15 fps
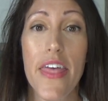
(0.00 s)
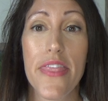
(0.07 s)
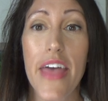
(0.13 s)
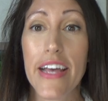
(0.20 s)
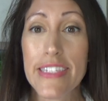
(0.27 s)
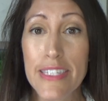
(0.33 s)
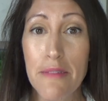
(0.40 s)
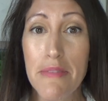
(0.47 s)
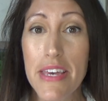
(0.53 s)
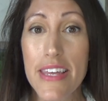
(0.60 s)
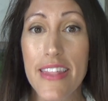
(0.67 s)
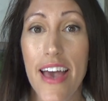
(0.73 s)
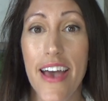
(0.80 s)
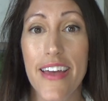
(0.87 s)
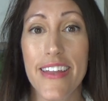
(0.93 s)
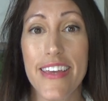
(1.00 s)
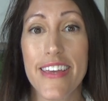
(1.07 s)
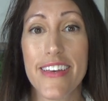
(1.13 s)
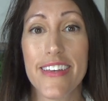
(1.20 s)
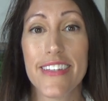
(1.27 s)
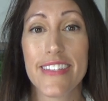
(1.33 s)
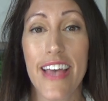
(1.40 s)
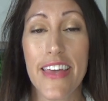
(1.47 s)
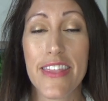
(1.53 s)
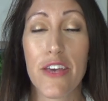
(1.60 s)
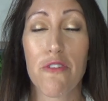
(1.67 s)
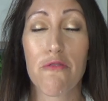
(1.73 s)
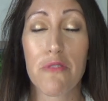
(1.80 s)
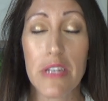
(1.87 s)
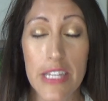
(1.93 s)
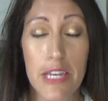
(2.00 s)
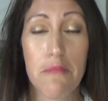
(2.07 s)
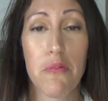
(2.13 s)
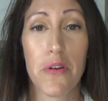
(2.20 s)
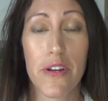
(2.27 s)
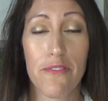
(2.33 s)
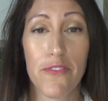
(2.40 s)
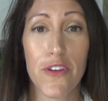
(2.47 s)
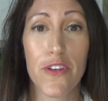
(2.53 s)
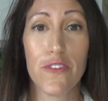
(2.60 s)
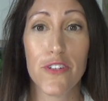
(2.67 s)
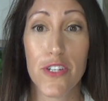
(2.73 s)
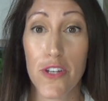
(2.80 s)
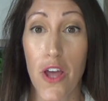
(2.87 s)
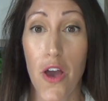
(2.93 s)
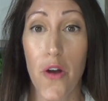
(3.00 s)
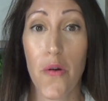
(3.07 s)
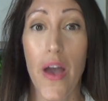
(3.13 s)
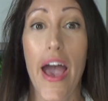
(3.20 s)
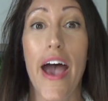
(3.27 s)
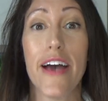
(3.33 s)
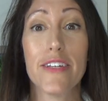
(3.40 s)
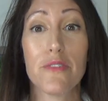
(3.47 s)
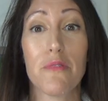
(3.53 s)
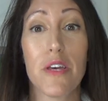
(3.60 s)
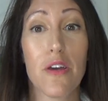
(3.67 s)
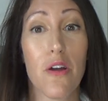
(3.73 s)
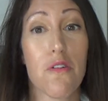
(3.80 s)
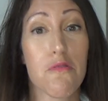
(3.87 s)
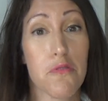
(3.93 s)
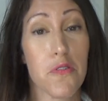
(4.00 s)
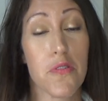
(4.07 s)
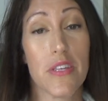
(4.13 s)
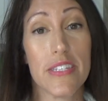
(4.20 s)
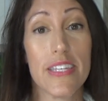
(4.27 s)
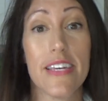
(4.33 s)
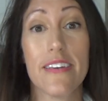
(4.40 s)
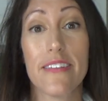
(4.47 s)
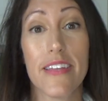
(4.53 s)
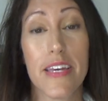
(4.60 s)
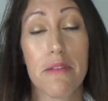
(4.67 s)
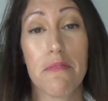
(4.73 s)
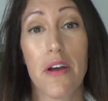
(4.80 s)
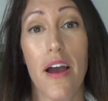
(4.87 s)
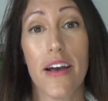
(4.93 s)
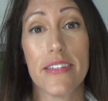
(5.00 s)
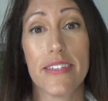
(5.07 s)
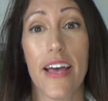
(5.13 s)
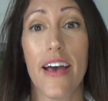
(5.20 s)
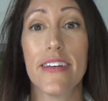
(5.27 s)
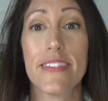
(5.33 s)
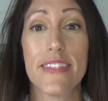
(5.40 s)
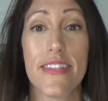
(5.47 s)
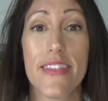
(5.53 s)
That's something that is, I think, really important for you to know as we go through this healing process.